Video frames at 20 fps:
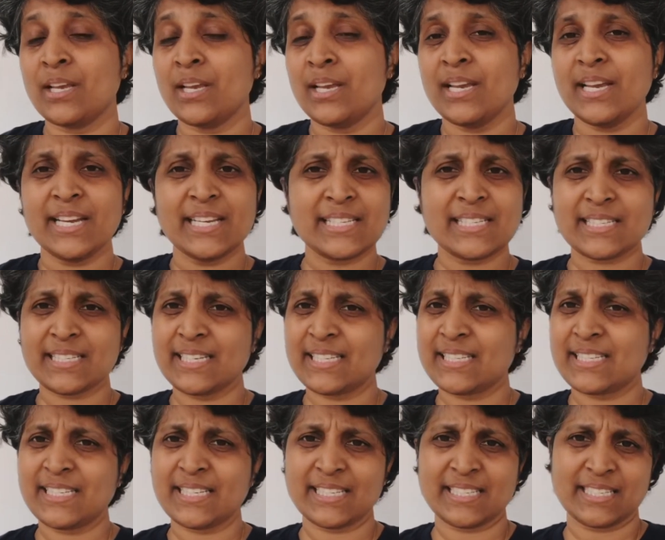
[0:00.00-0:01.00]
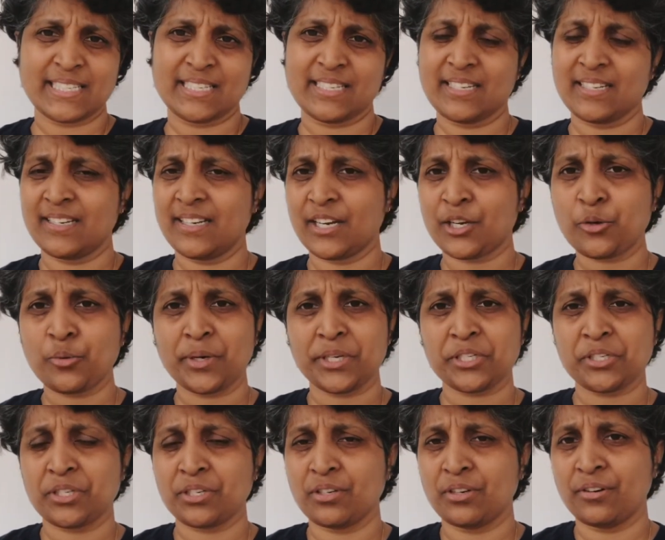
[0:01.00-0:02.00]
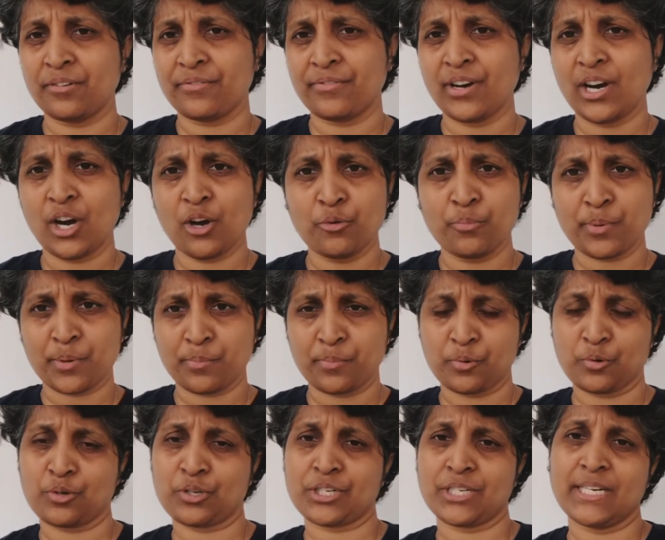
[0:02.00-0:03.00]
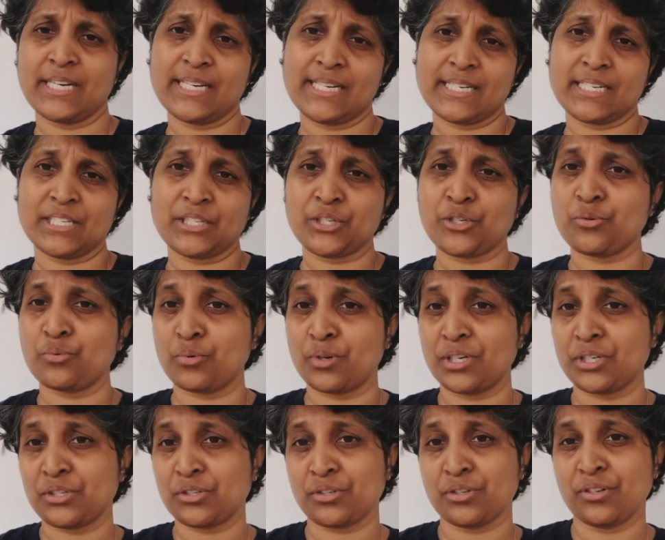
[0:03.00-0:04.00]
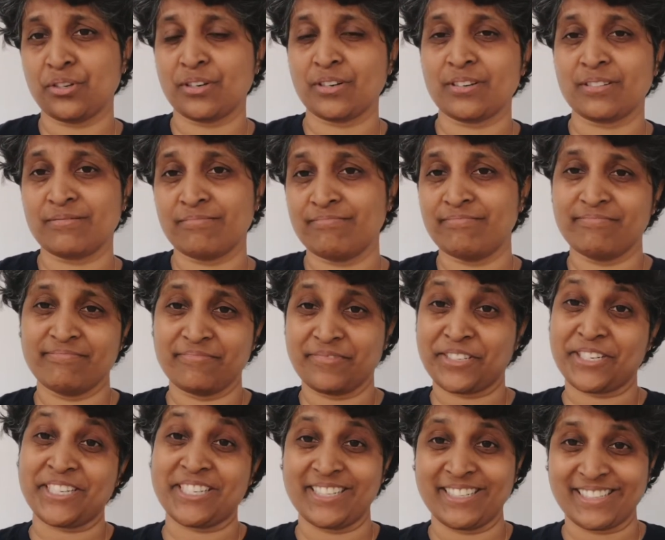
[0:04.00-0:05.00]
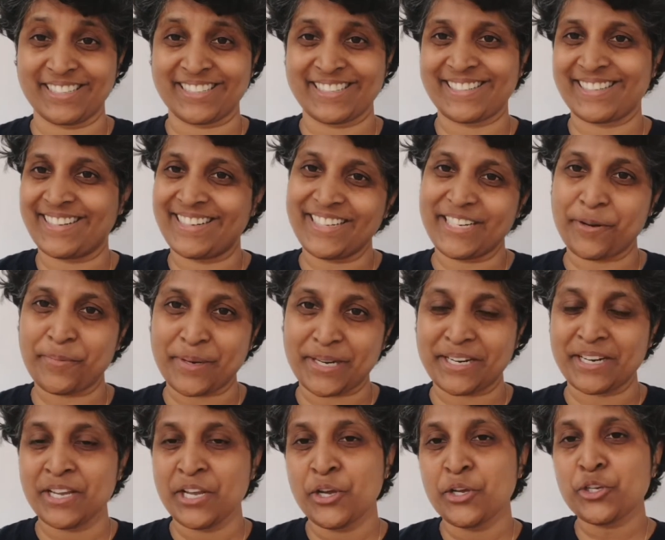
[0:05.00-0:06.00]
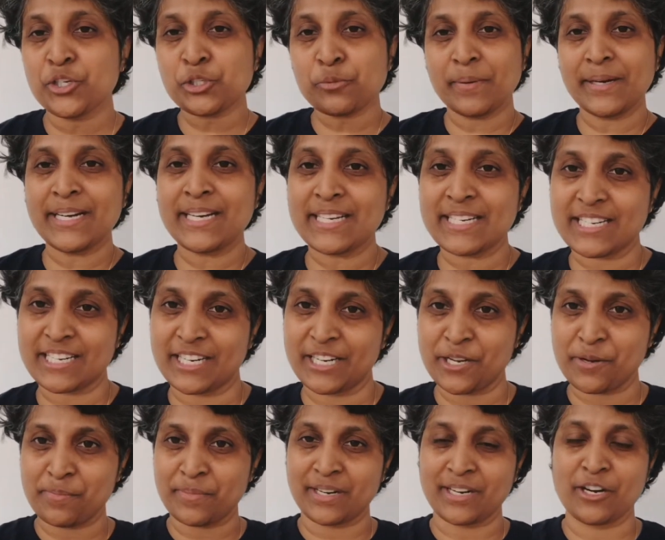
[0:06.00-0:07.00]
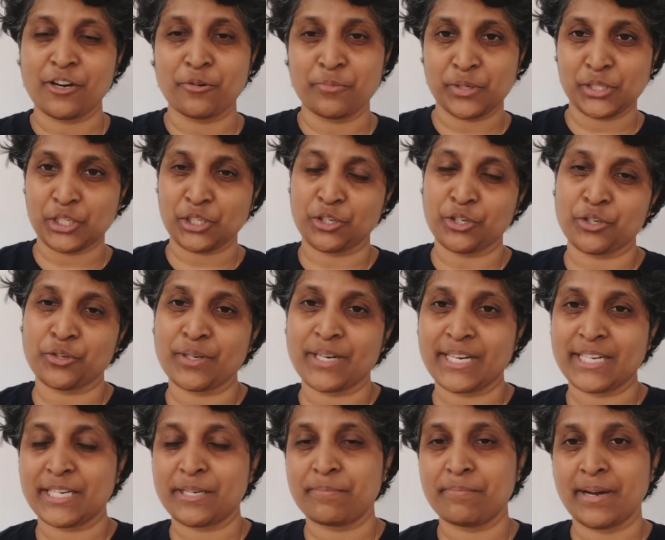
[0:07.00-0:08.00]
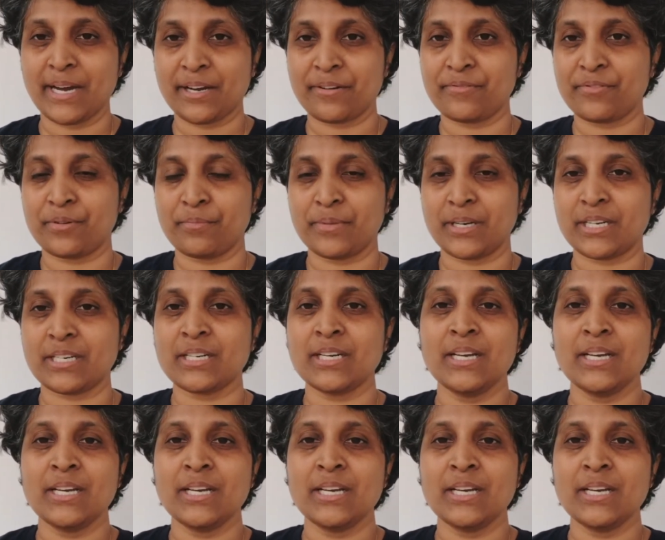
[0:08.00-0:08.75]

It's just a question of how proportional it is towards your returns, right? You're spending time, and how much are you getting back from it?